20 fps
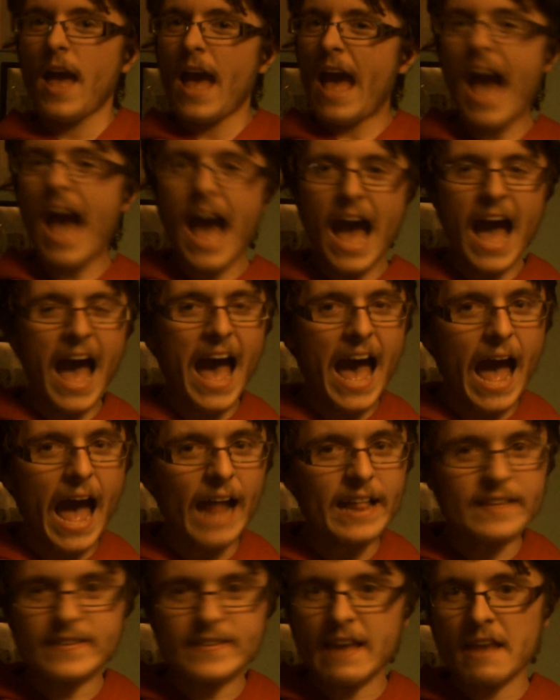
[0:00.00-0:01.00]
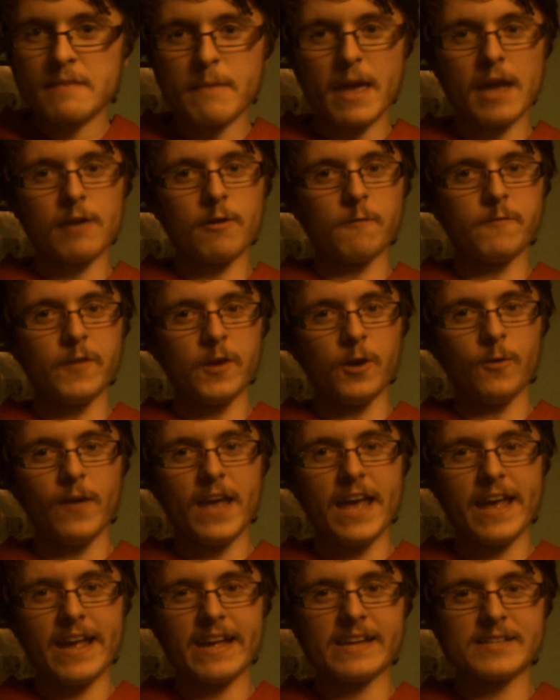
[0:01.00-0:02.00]
And this anime review
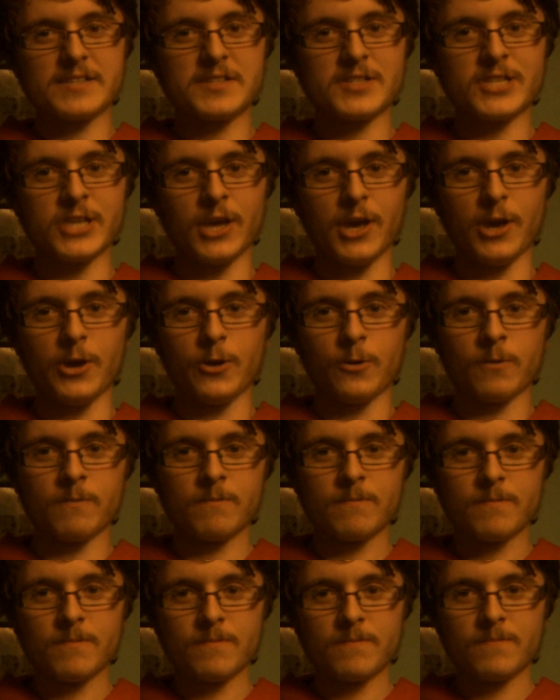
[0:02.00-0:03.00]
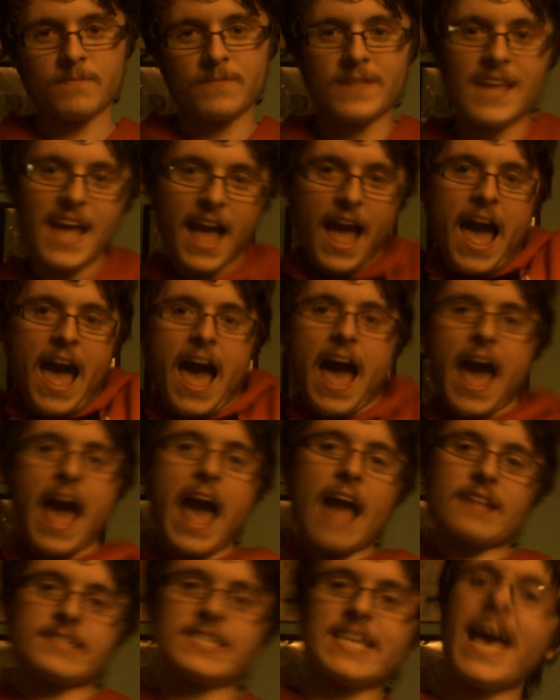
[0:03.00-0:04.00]
is to
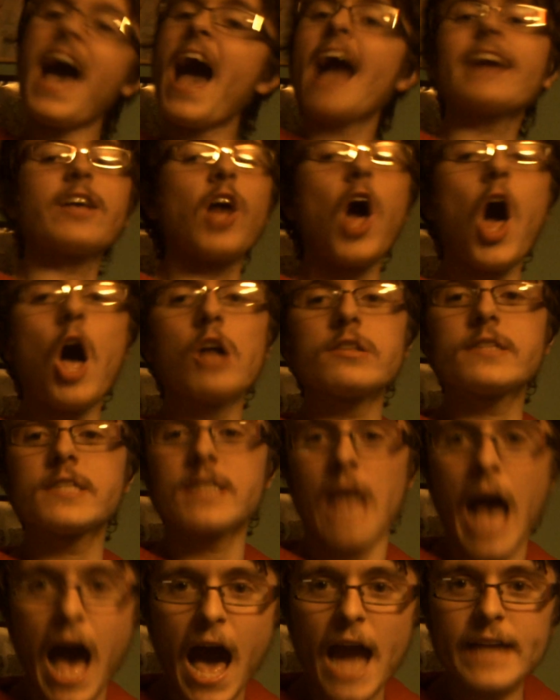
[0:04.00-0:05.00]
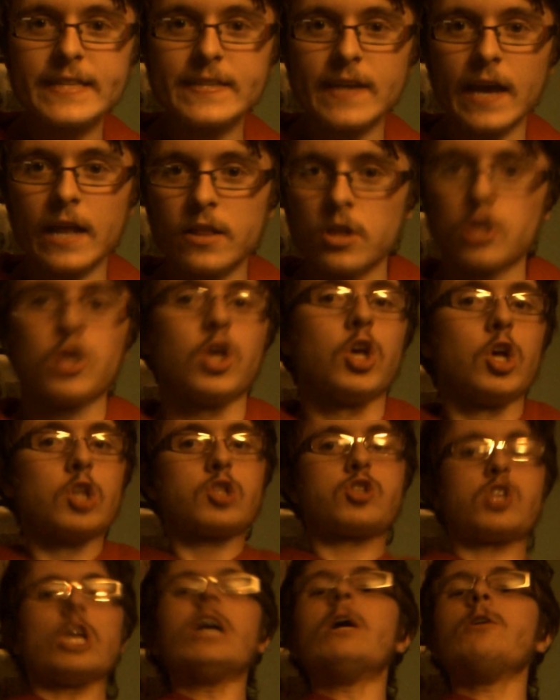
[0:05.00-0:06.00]
Attack on Titan
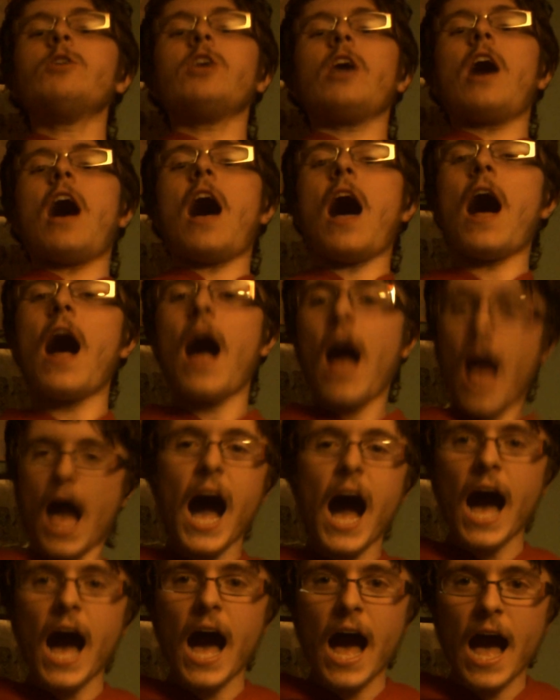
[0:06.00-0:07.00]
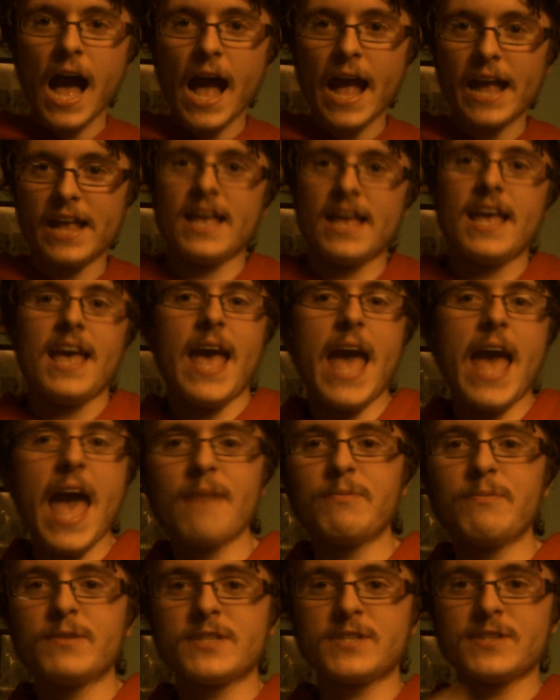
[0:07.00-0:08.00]
Junior High
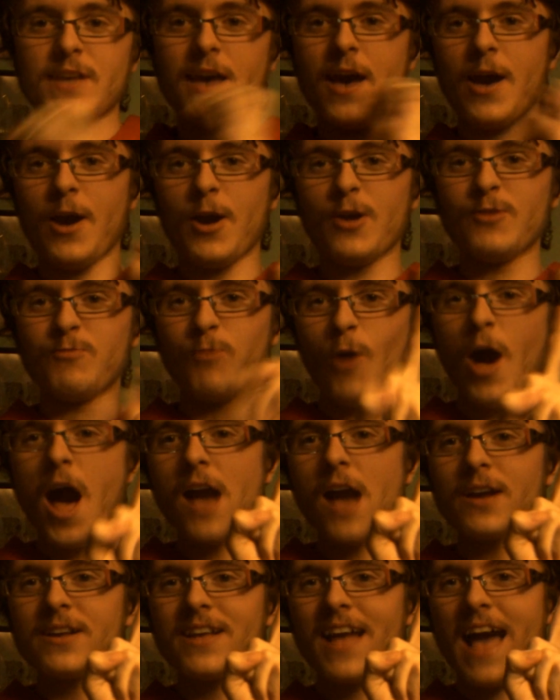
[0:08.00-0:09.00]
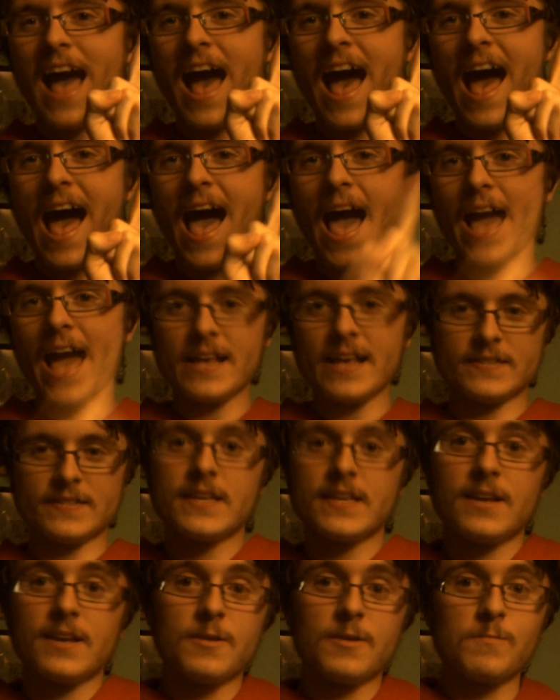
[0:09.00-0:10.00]
Episode 1, guys.
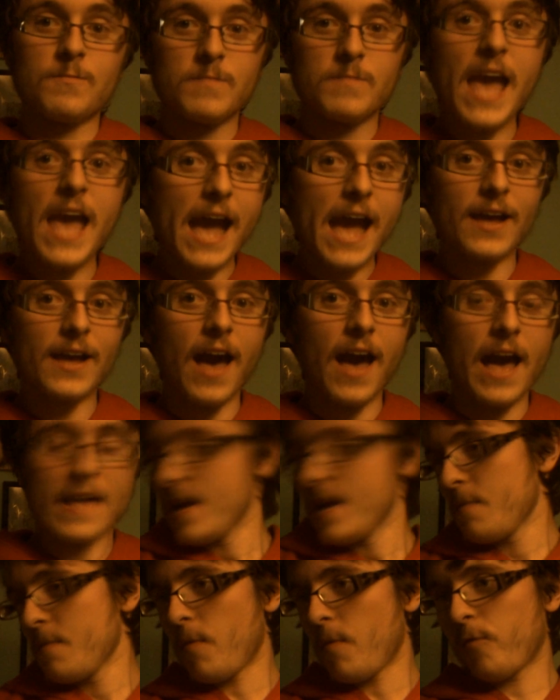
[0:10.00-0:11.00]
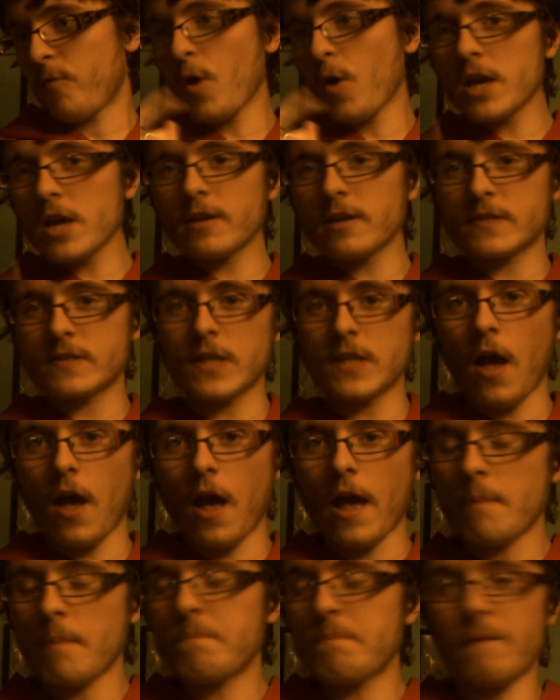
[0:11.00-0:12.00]
Yeah, guys, before you get
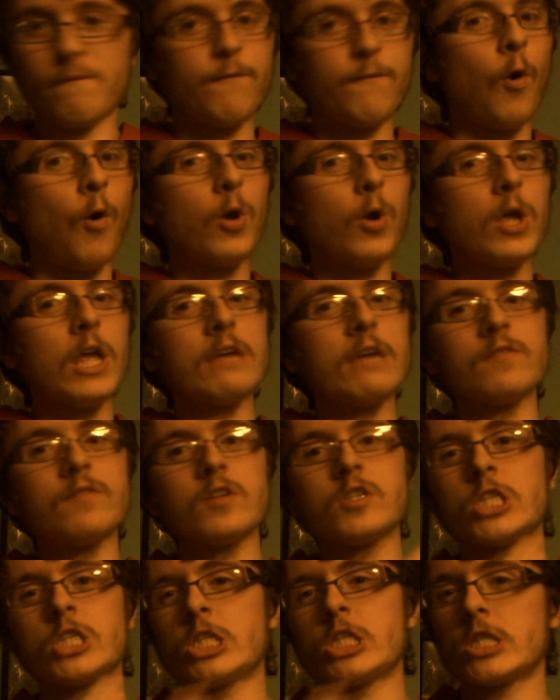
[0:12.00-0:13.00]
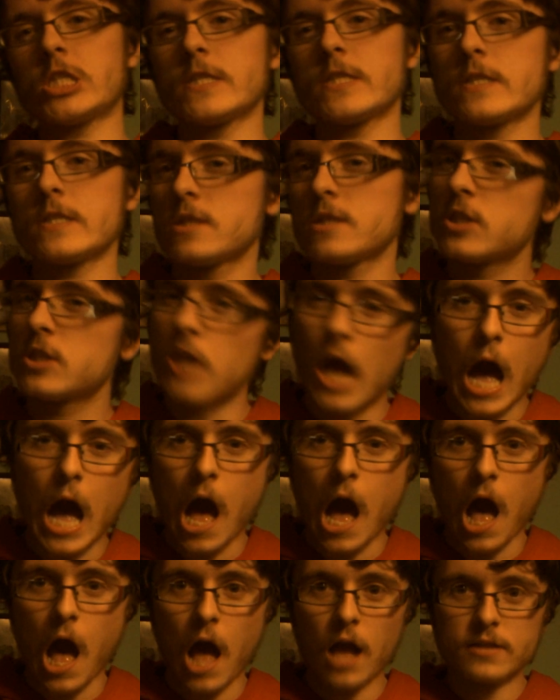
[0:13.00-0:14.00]
started, before you even
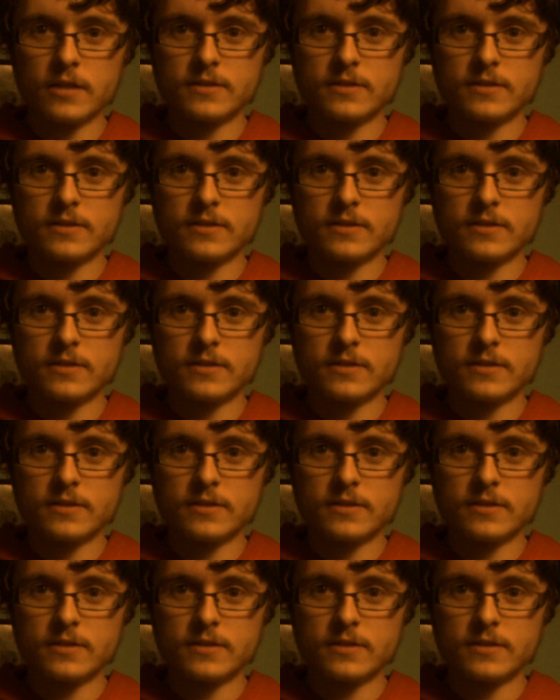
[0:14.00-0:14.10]
start